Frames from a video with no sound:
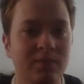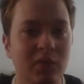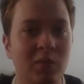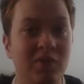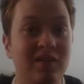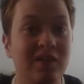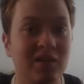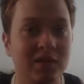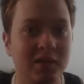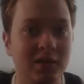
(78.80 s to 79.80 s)
a
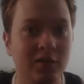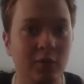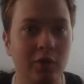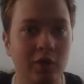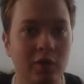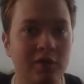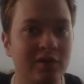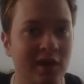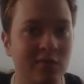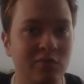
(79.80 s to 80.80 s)
position they need to work
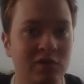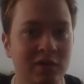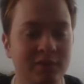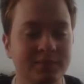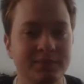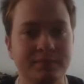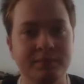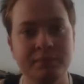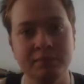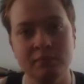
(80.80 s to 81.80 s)
on desperately.
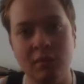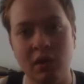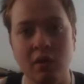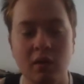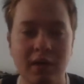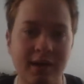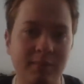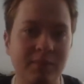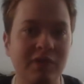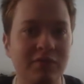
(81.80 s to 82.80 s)

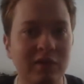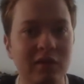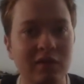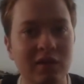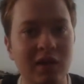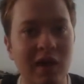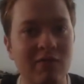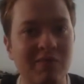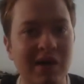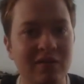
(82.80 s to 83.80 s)
Um, midfield didn't
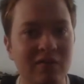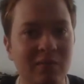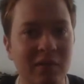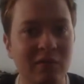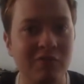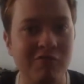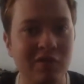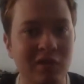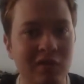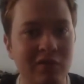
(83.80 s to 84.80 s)
have a massive amount of
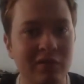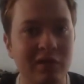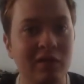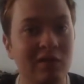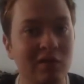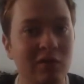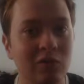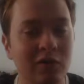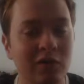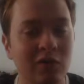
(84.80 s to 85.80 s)
creativity.
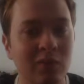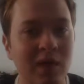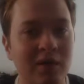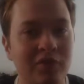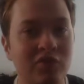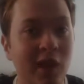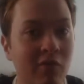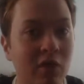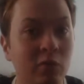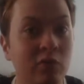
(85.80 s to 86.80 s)
Coutinho did his best.
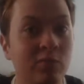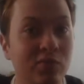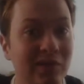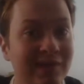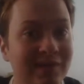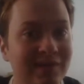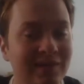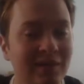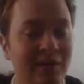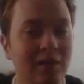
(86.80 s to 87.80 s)
Gerrard was brilliant
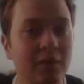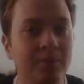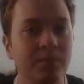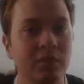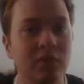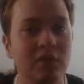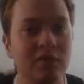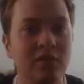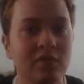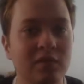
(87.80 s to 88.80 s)

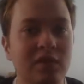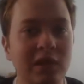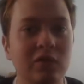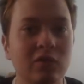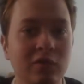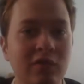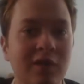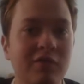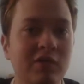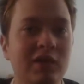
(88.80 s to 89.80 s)
this season. Coutinho does
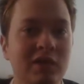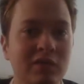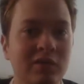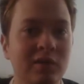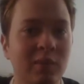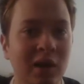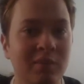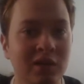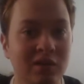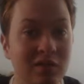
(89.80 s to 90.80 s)
have creativity, but I
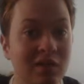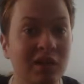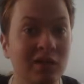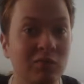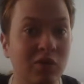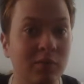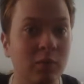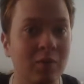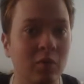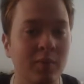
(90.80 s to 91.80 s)
mean, they need probably
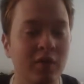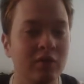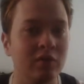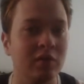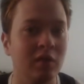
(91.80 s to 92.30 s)
one more person.